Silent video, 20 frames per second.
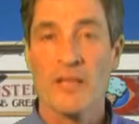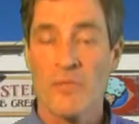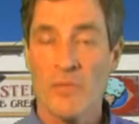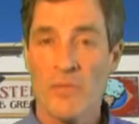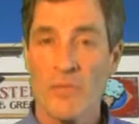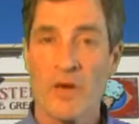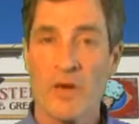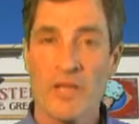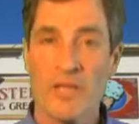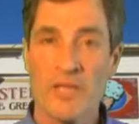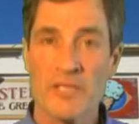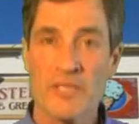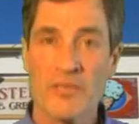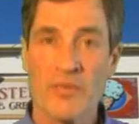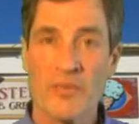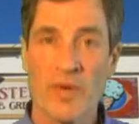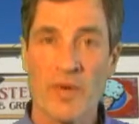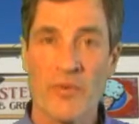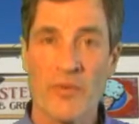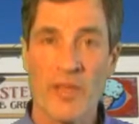we want to let you
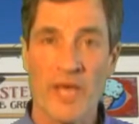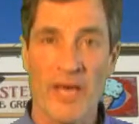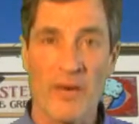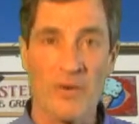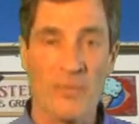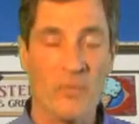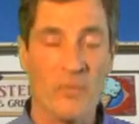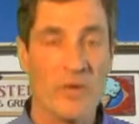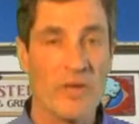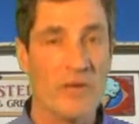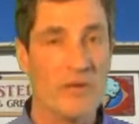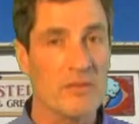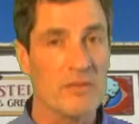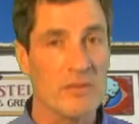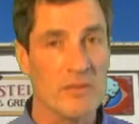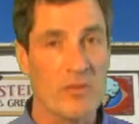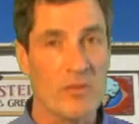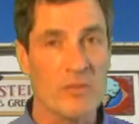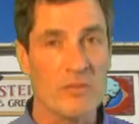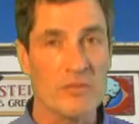know that we are a
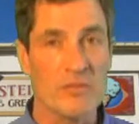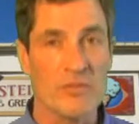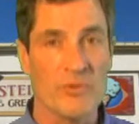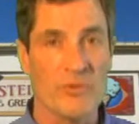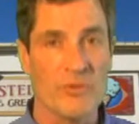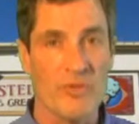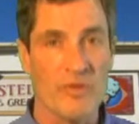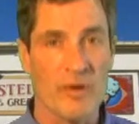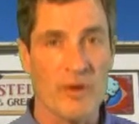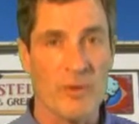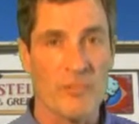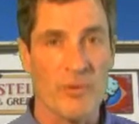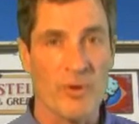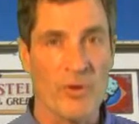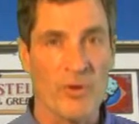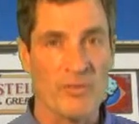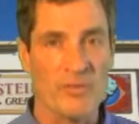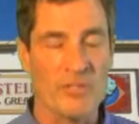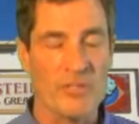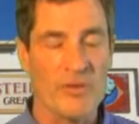little old school in our
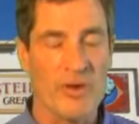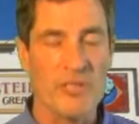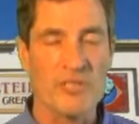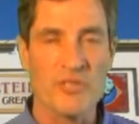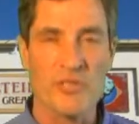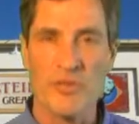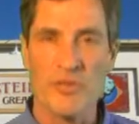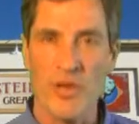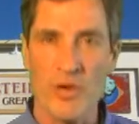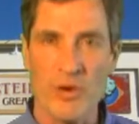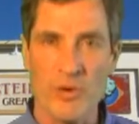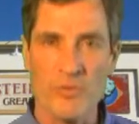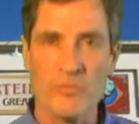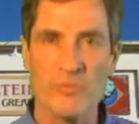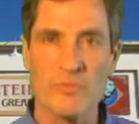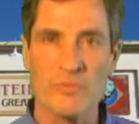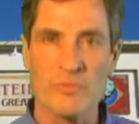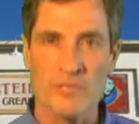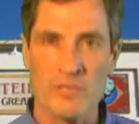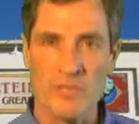approach. You're actually going to
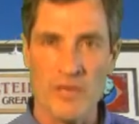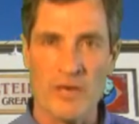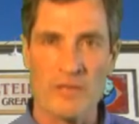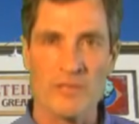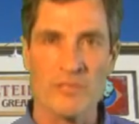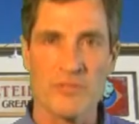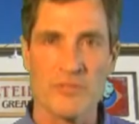own stock